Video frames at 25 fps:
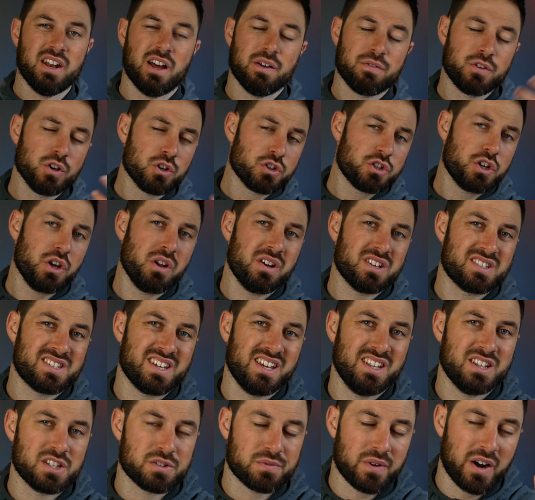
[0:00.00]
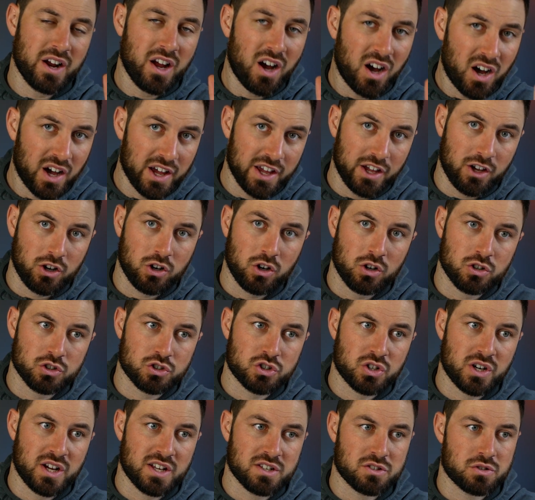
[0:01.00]
Now, if you're shooting a scene that's very high in
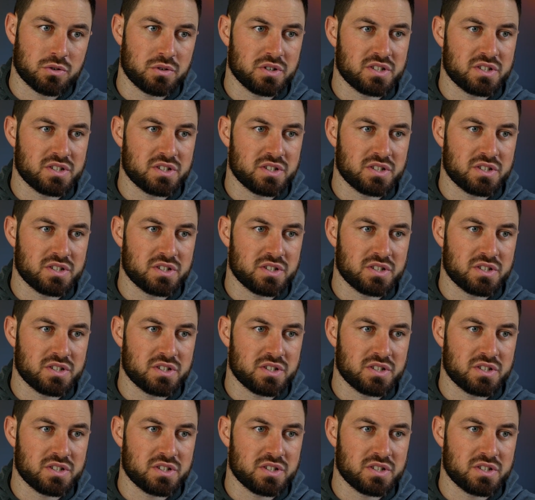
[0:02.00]
contrast,